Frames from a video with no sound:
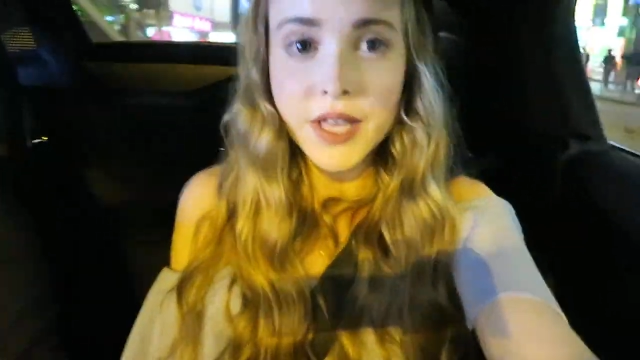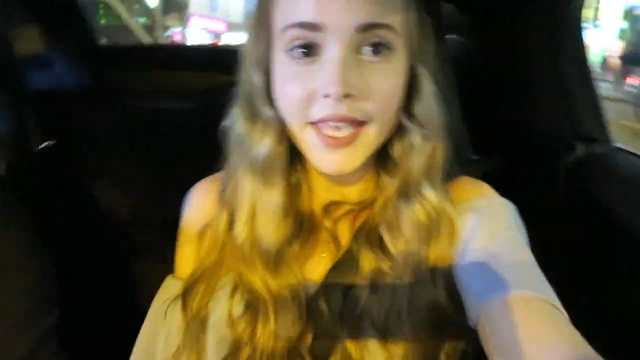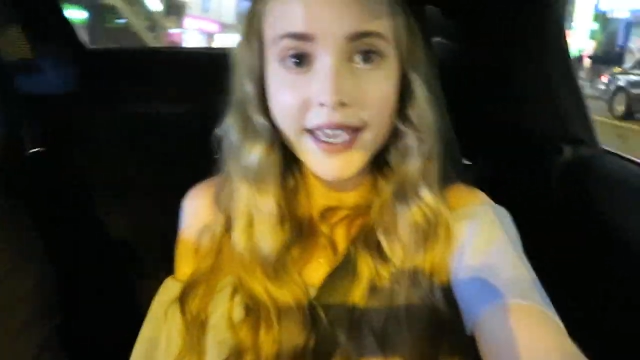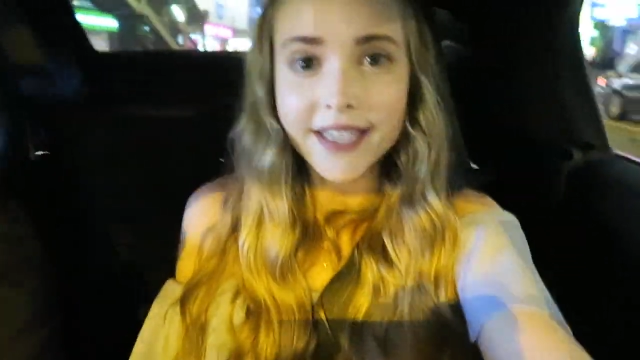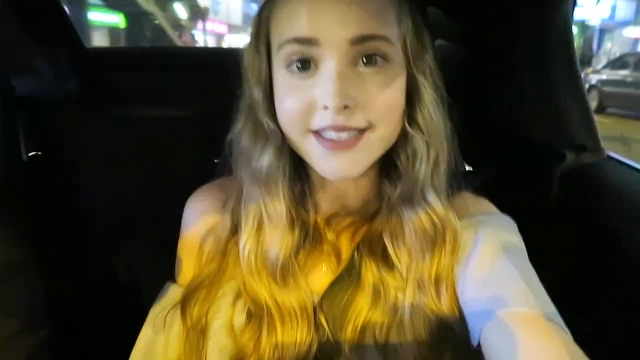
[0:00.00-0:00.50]

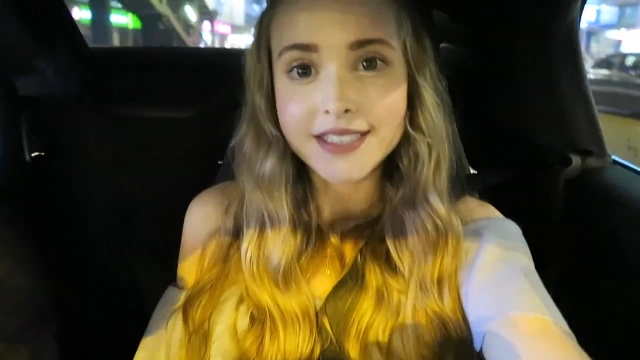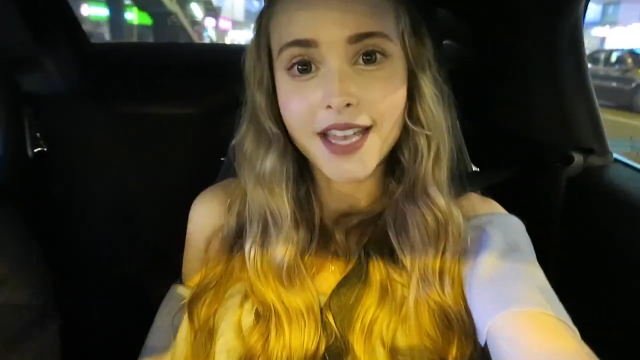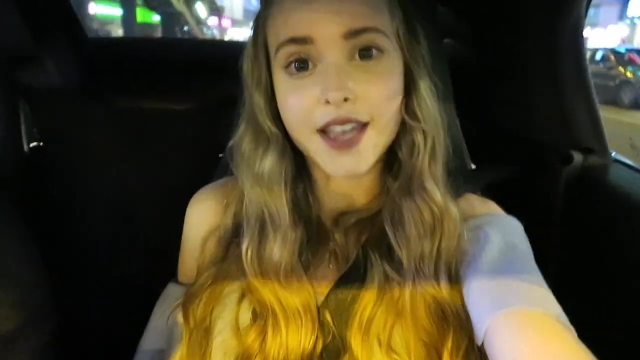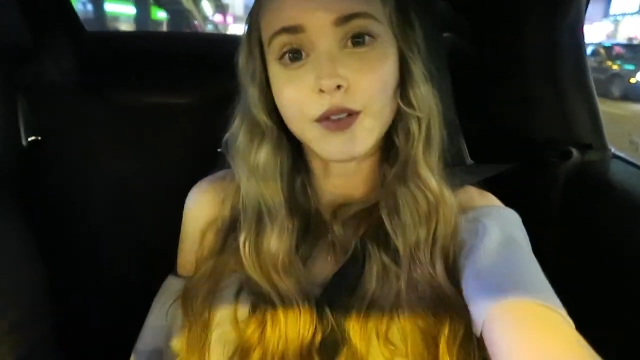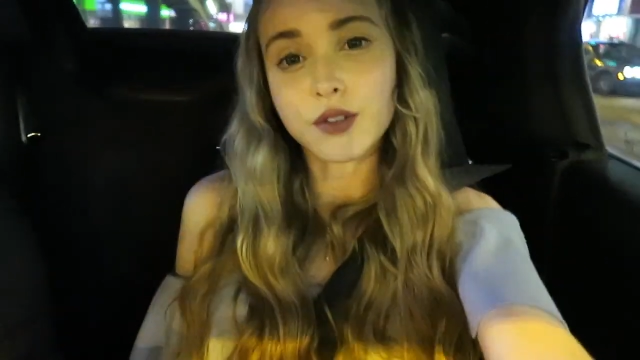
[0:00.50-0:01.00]

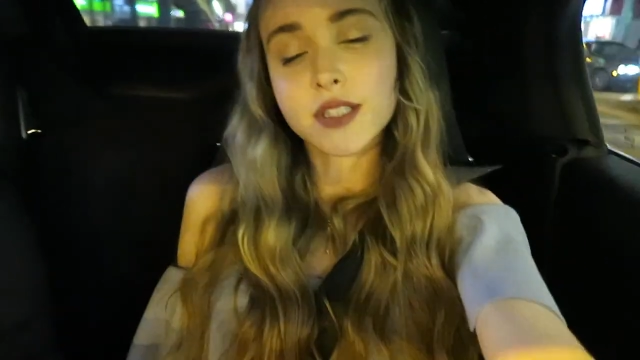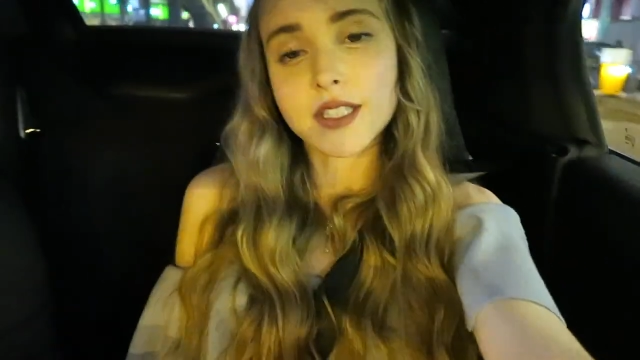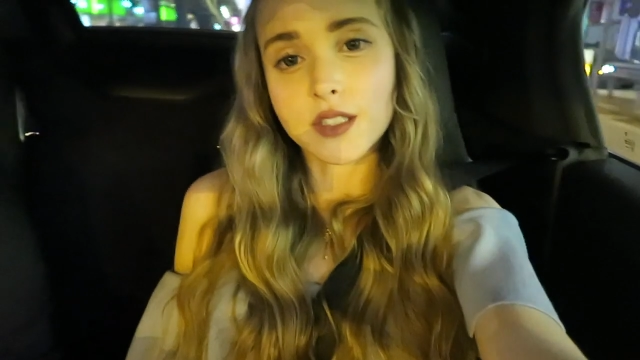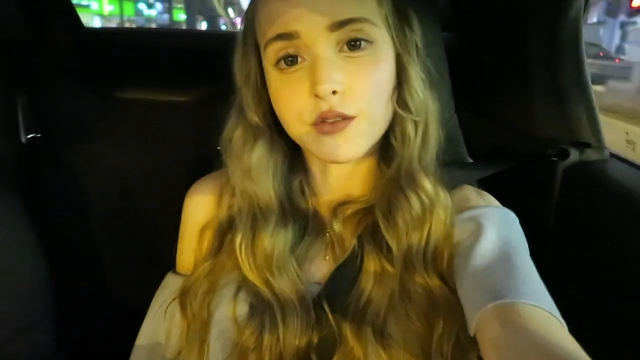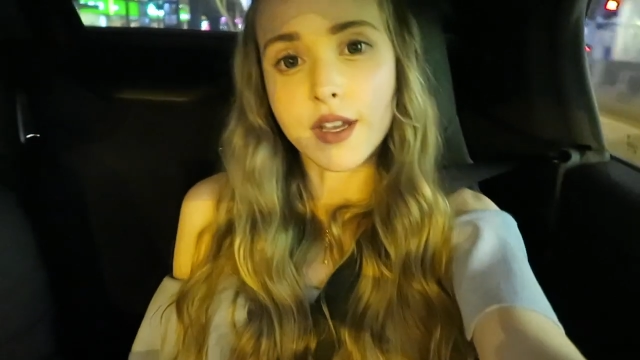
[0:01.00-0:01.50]
and I will
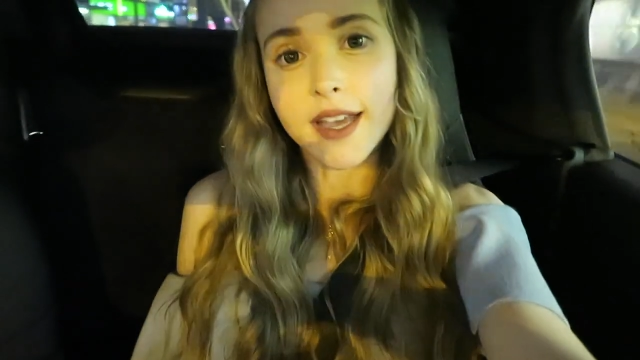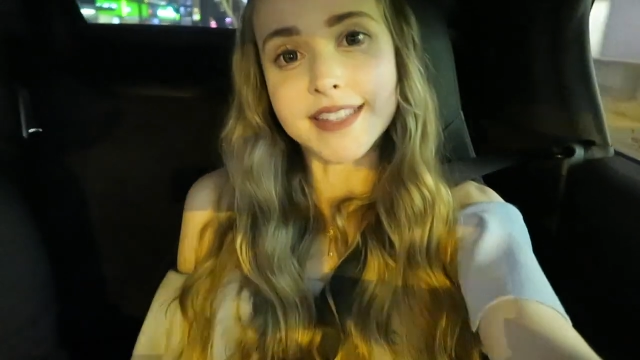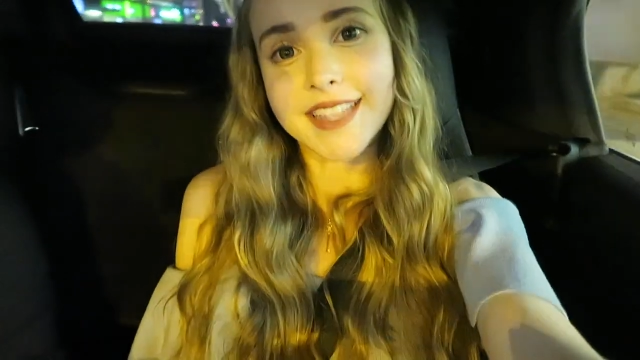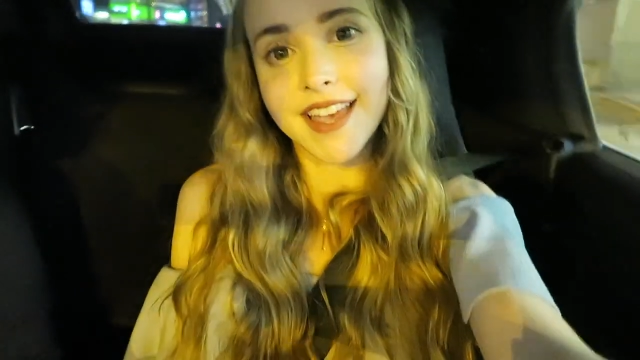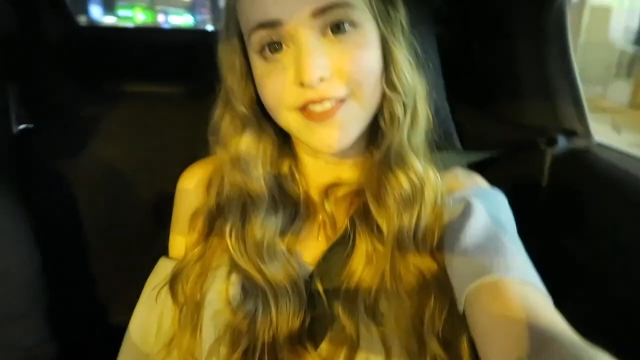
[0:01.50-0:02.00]
see you
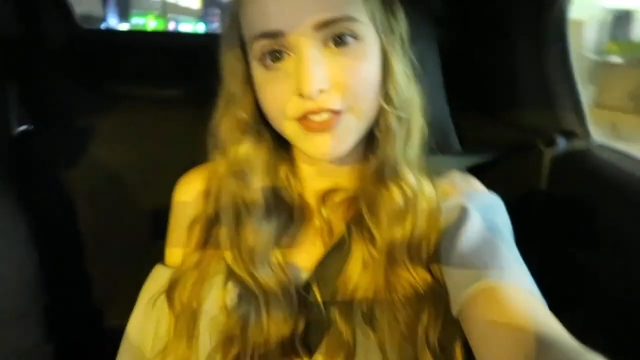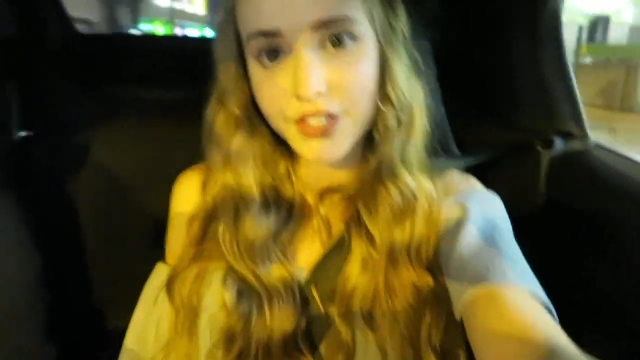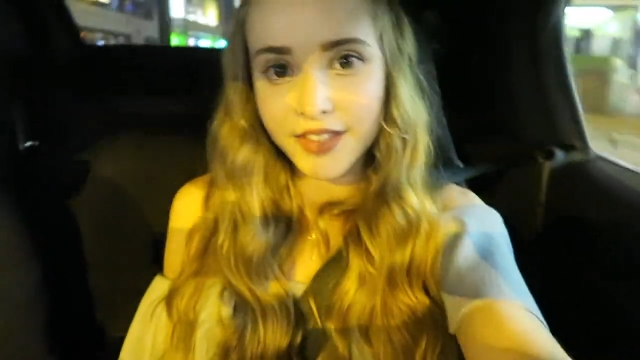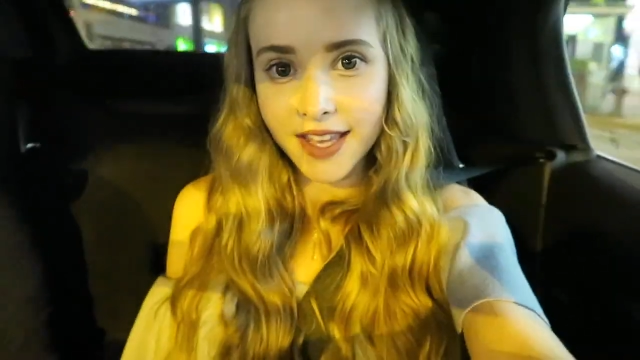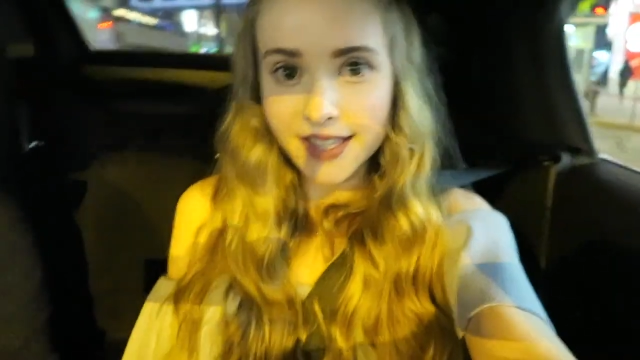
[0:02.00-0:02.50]
guys
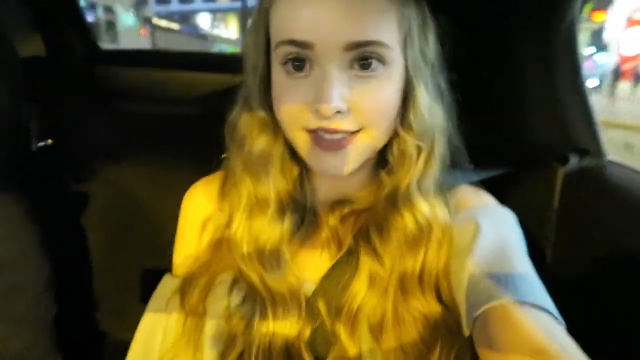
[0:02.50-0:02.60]
after that.